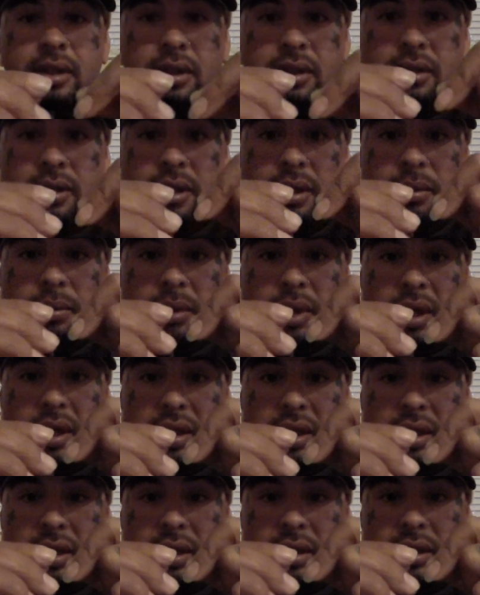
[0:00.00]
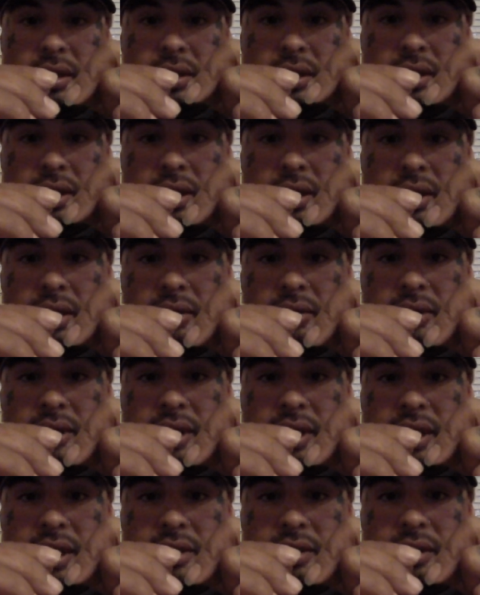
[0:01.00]
You don't want to get no
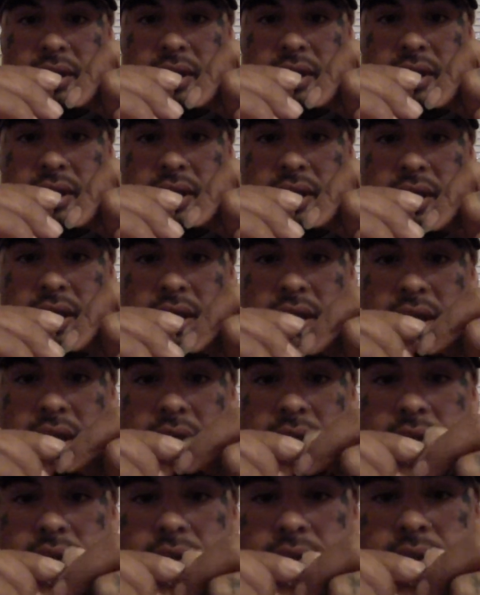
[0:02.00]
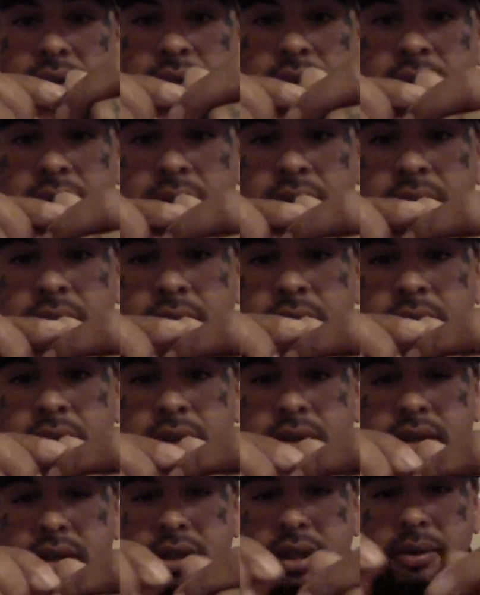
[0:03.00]
kinks or anything in there.
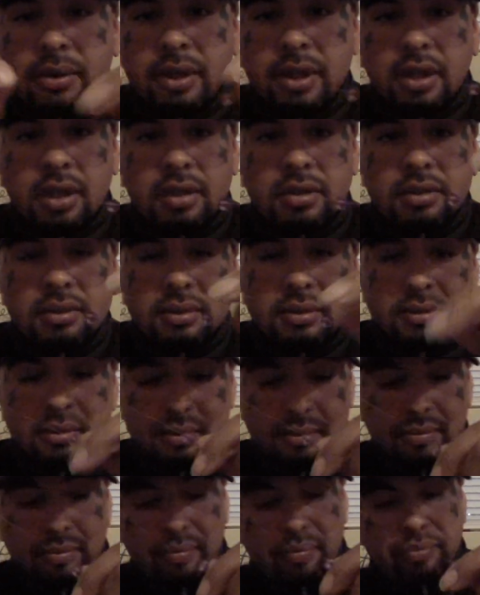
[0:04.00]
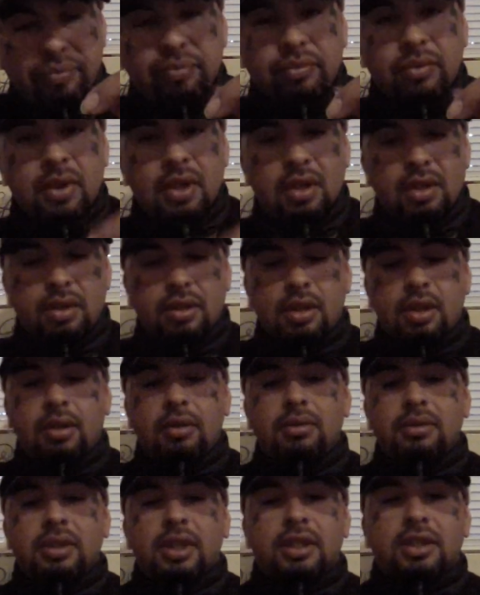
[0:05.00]
So there we go. So
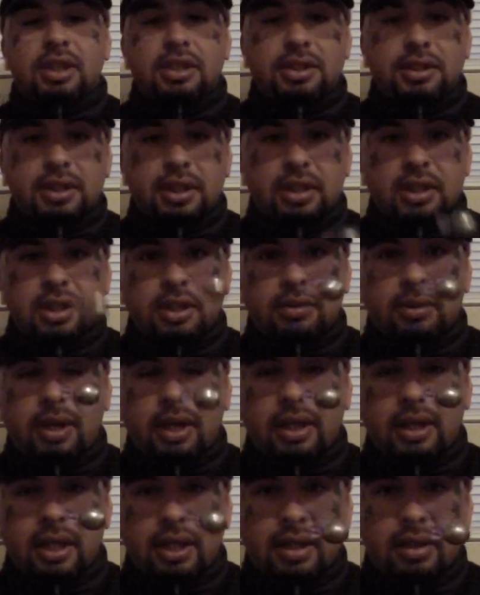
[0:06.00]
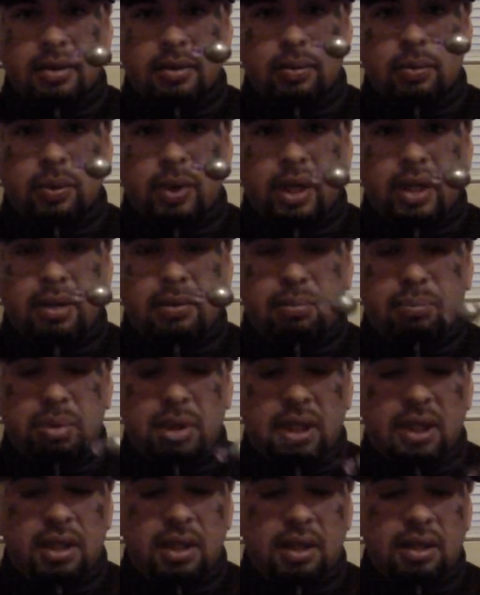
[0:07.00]
that's how you should look right now. Weight,
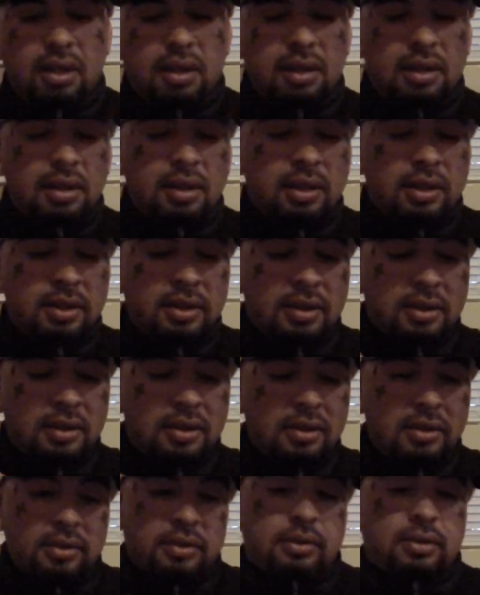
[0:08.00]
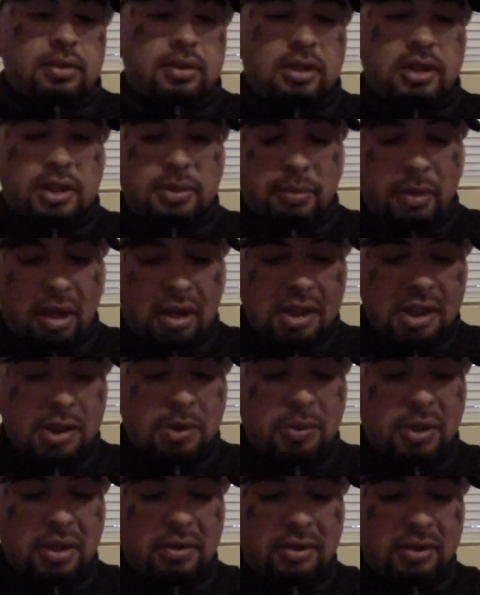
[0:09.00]
bead, small
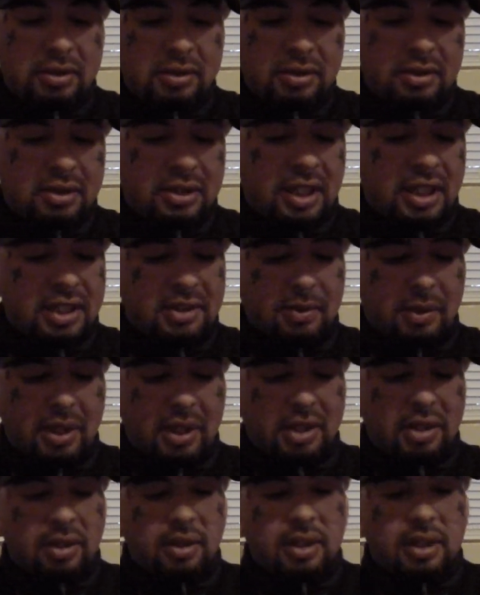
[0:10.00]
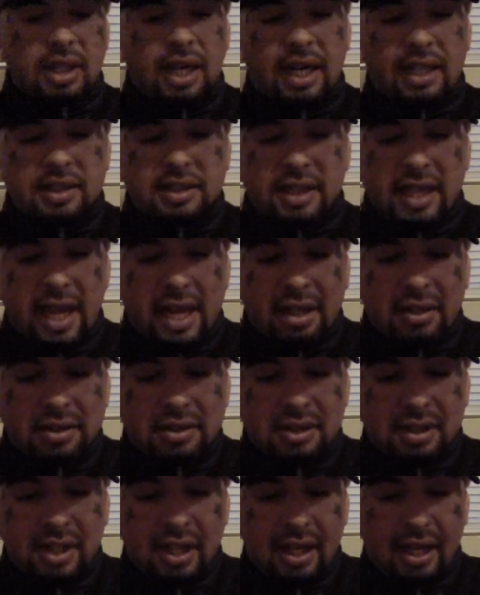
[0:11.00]
swivel. You guys want to go as light as tackle as
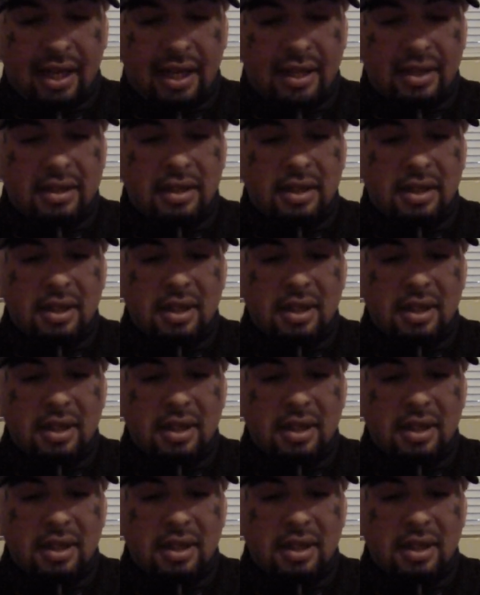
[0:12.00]
you can.